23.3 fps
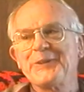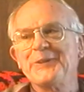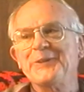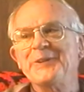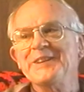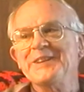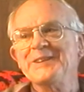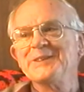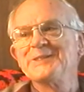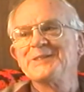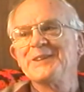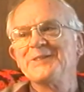this is
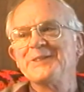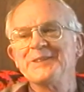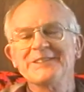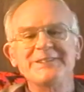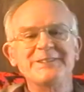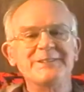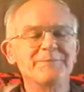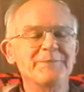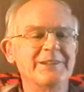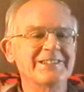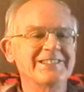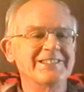20
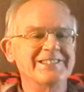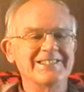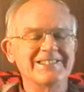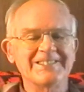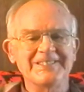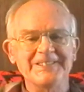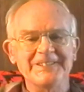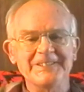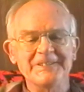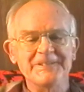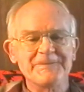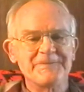years after he's
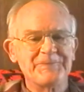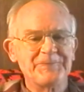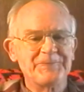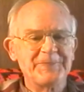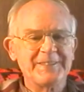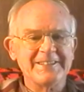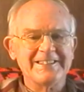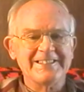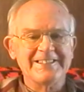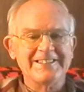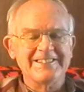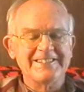in business,
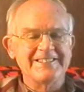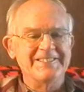you know.